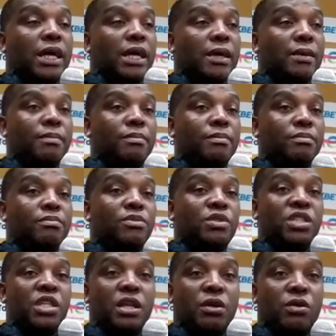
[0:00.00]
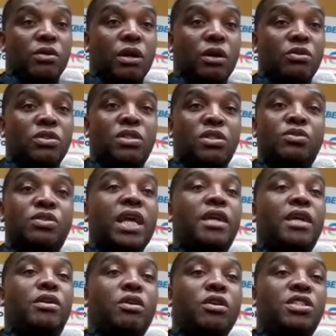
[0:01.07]
um, zero goals. So
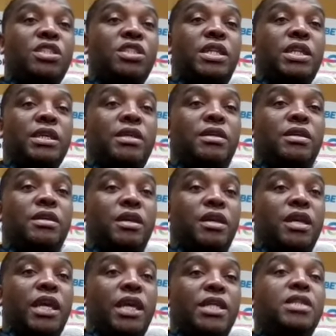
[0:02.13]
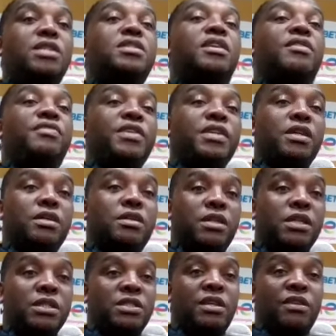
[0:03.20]
psychologically, it is
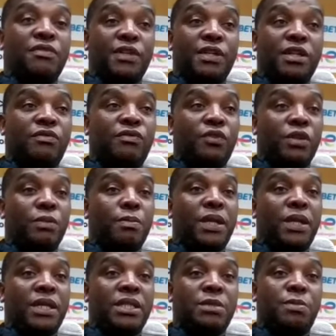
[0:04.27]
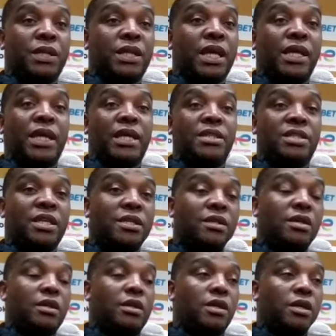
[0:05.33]
difficult. It's difficult for the players, but like I
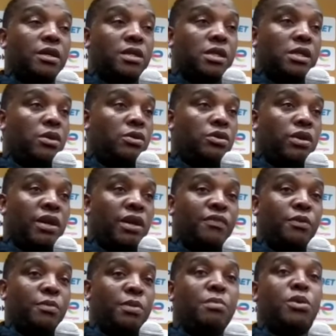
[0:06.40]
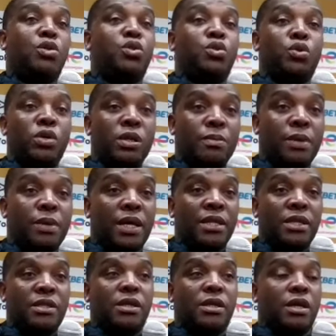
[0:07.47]
said, you know, you have to be mature
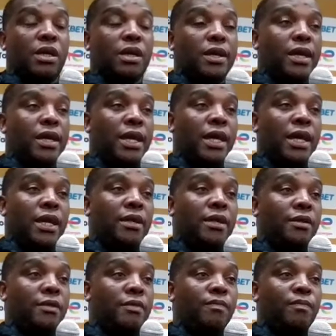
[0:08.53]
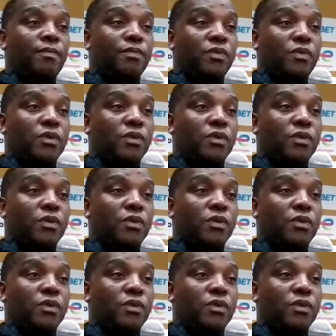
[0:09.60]
about it, and